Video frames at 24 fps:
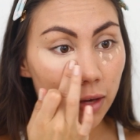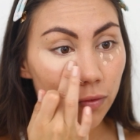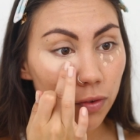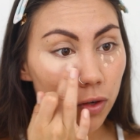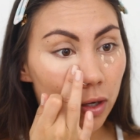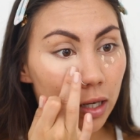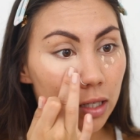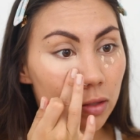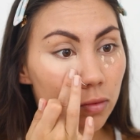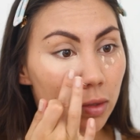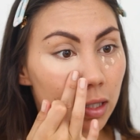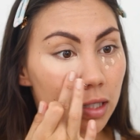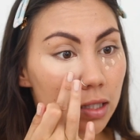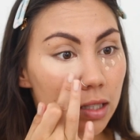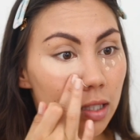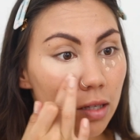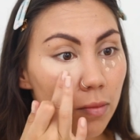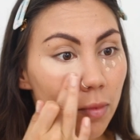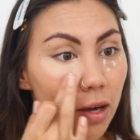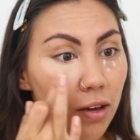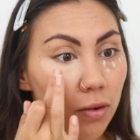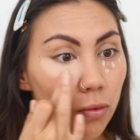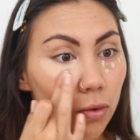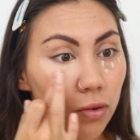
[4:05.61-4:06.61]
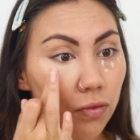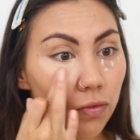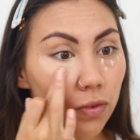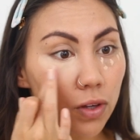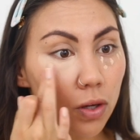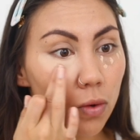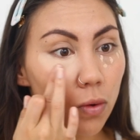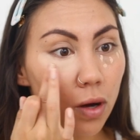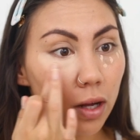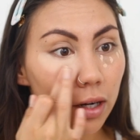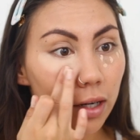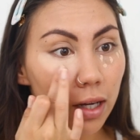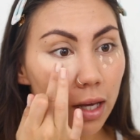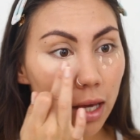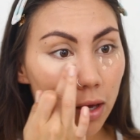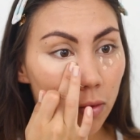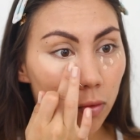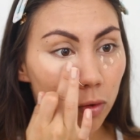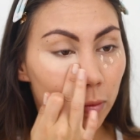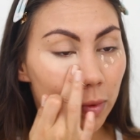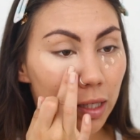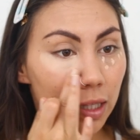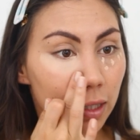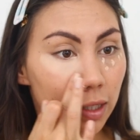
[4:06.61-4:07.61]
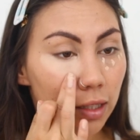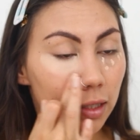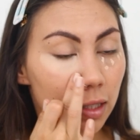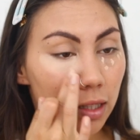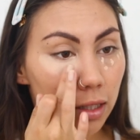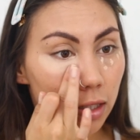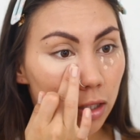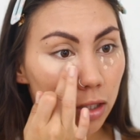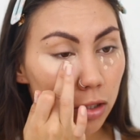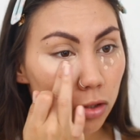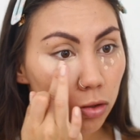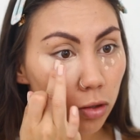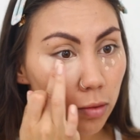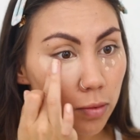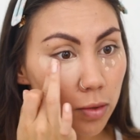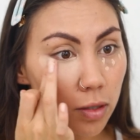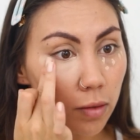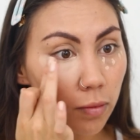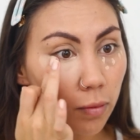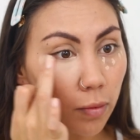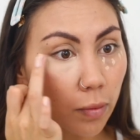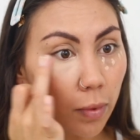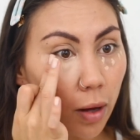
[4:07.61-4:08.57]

If you guys want to see my review on it, it will be linked in the description